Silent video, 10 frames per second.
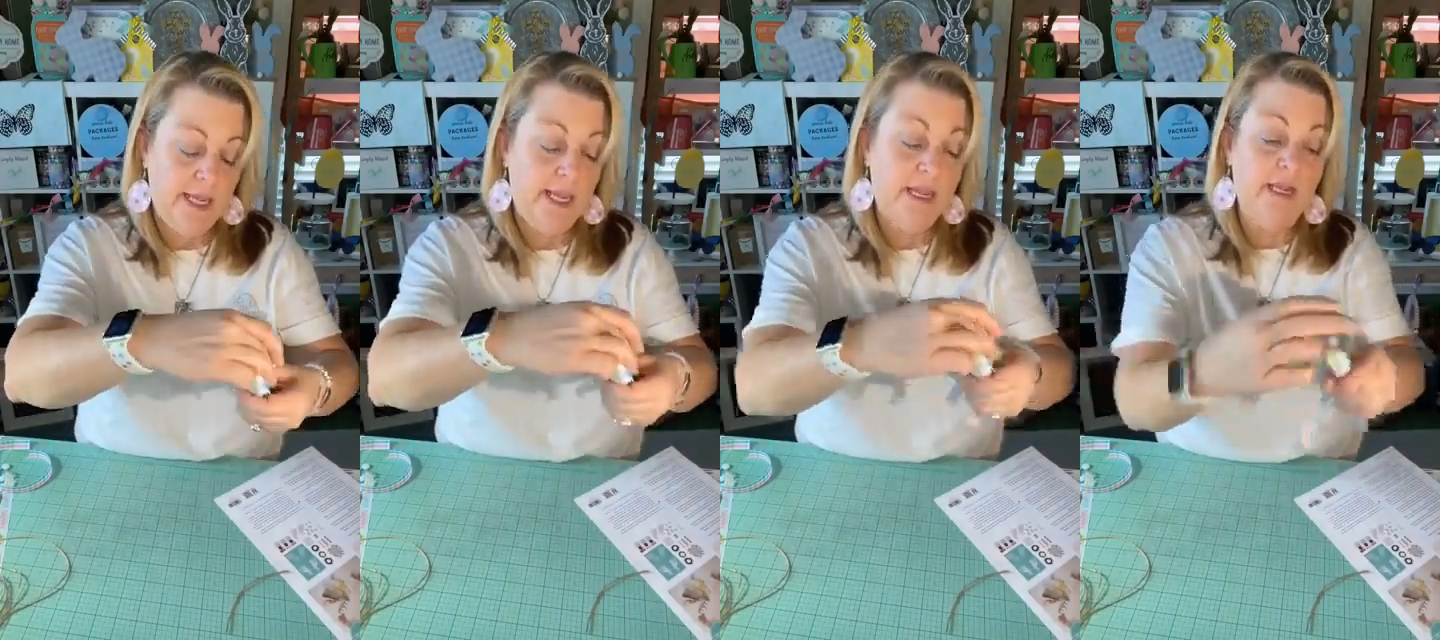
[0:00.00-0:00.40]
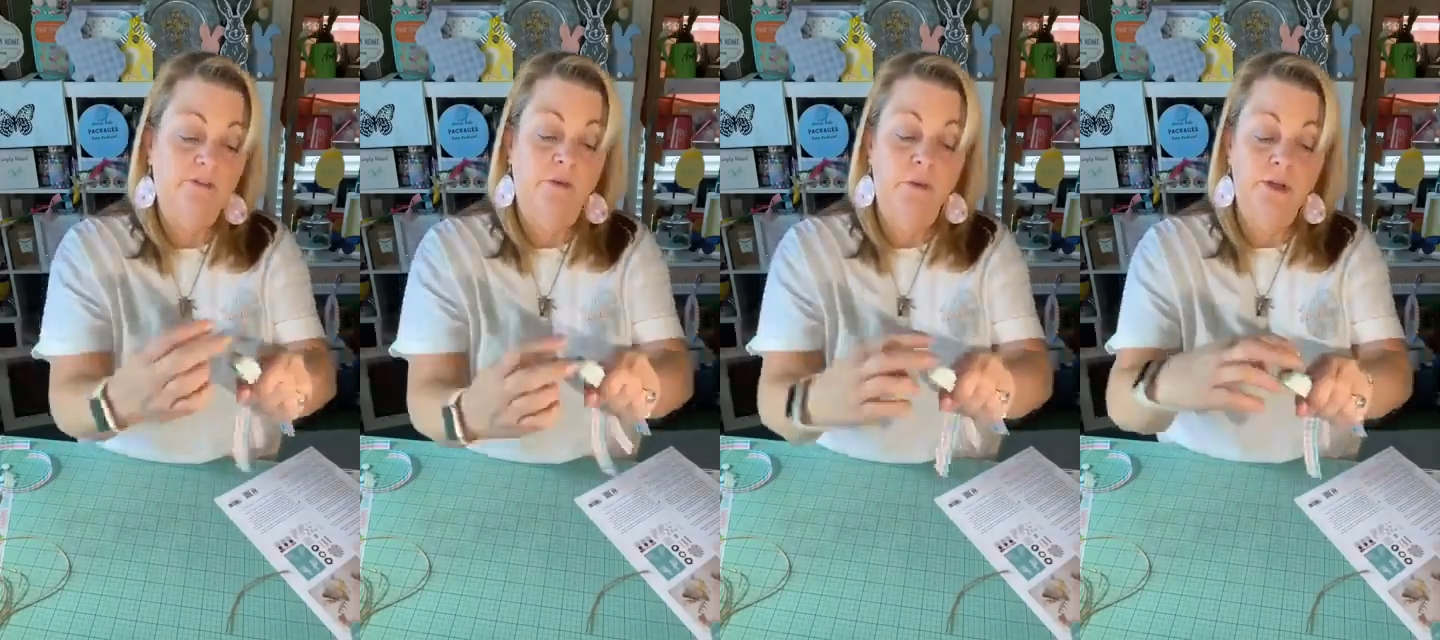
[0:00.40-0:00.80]
and kind of
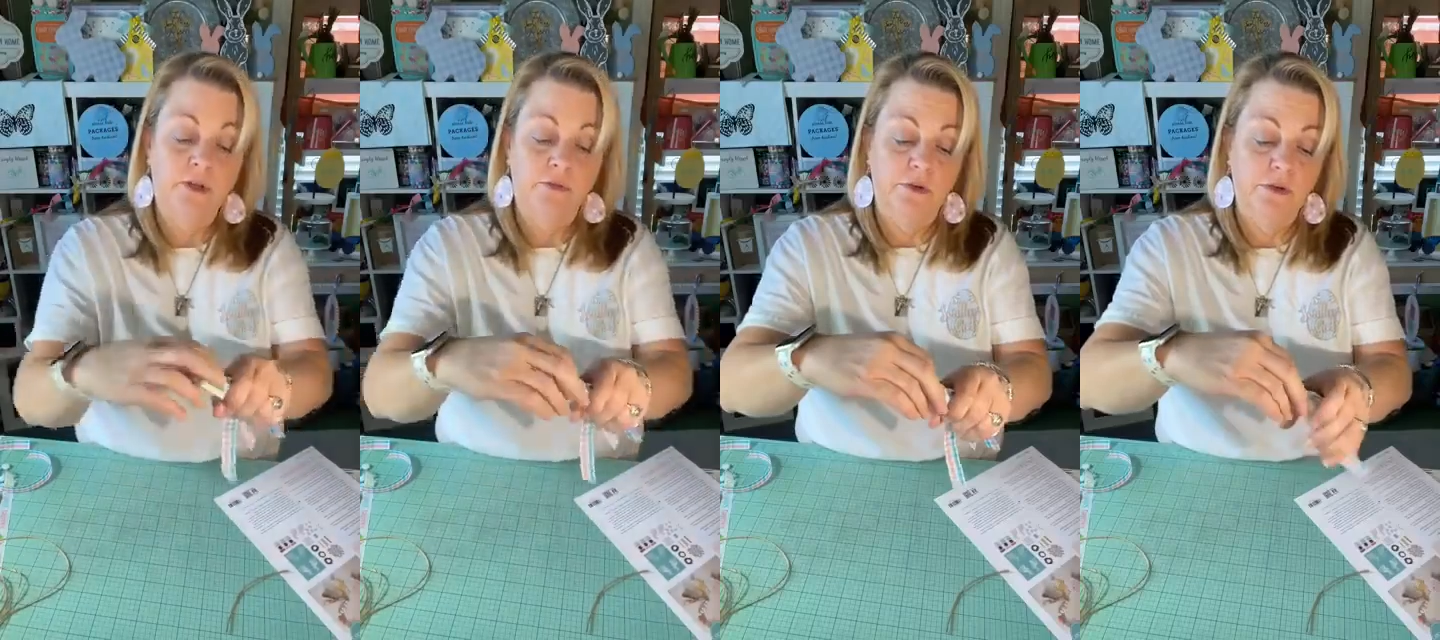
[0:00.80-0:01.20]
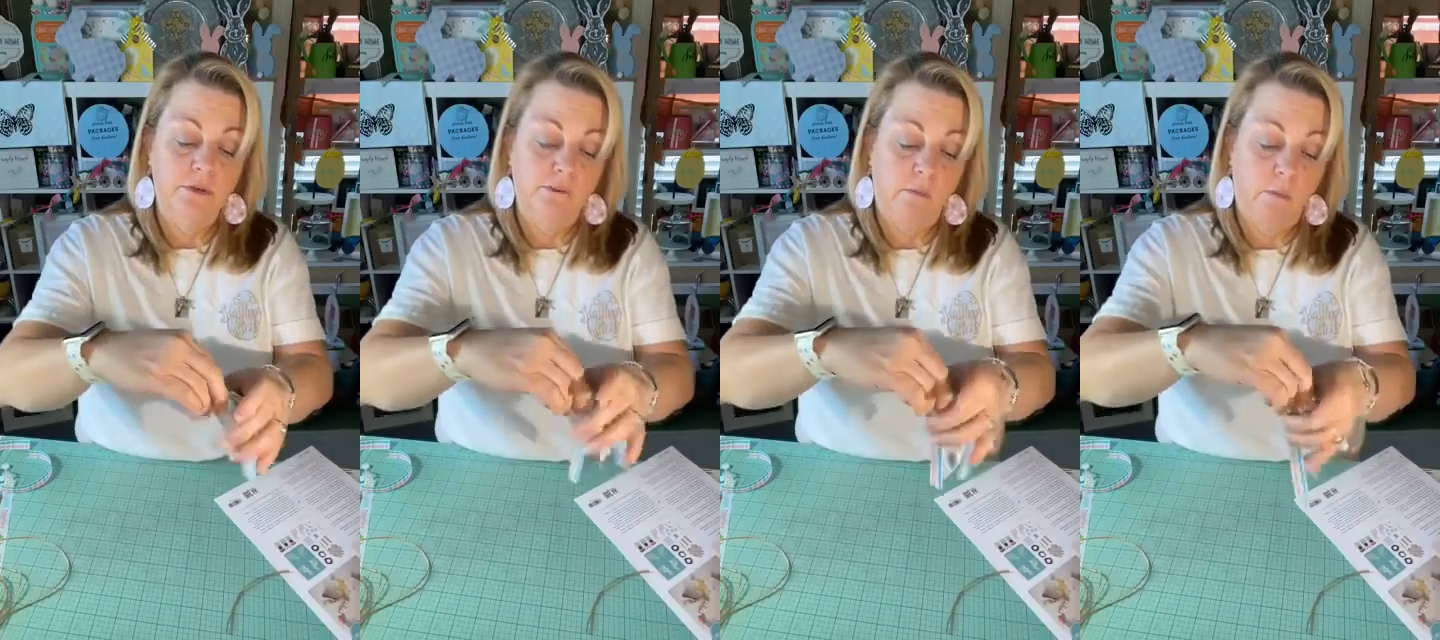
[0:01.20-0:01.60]
fold it over
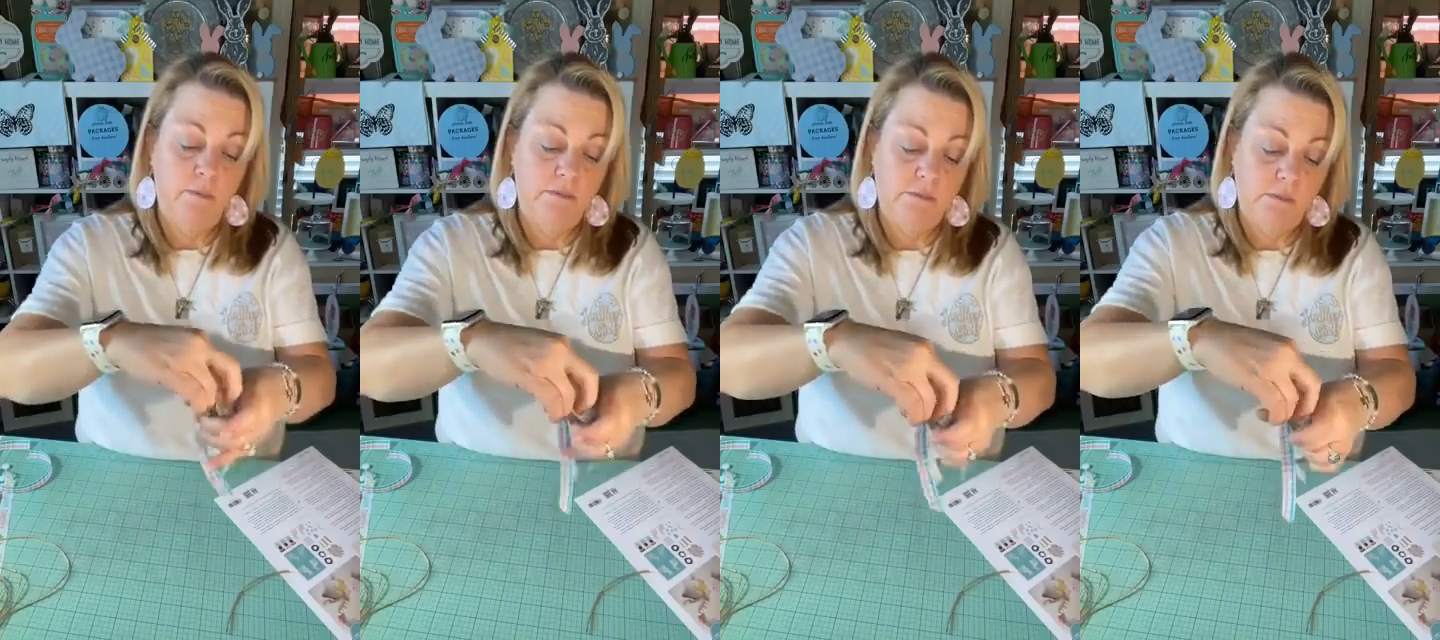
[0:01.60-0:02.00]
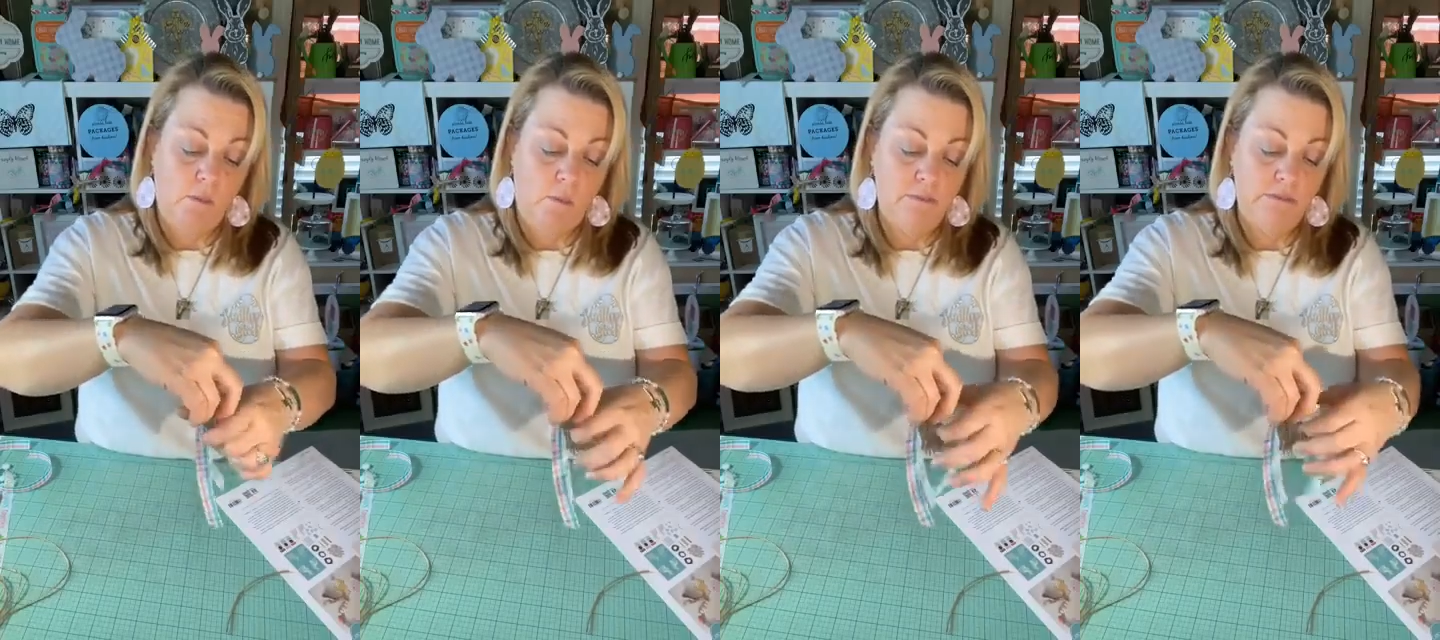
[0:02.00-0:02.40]

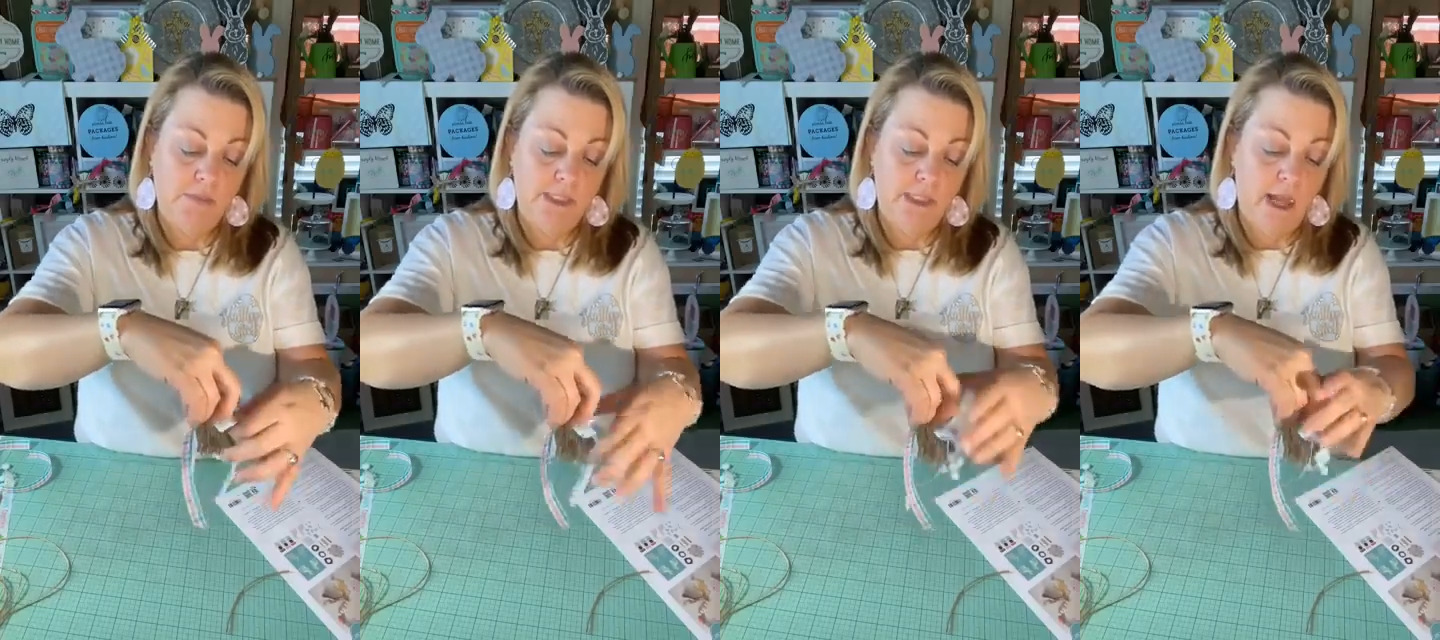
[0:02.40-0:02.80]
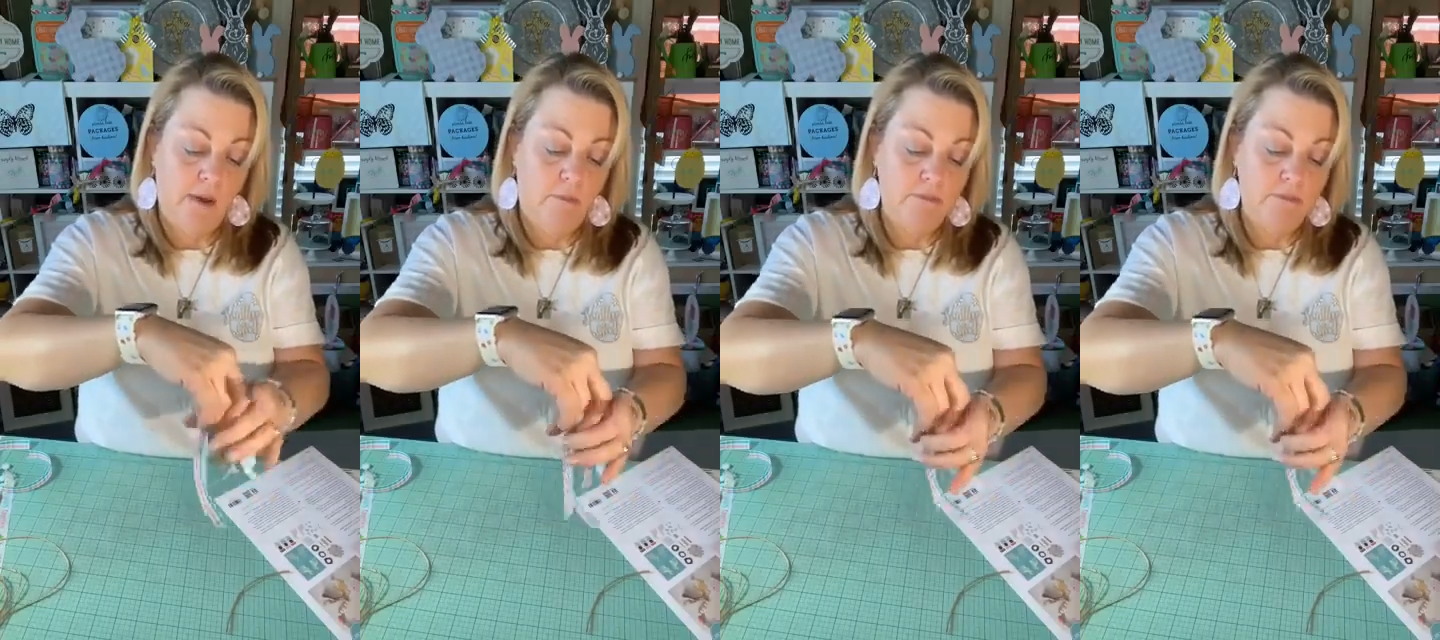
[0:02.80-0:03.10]
like that.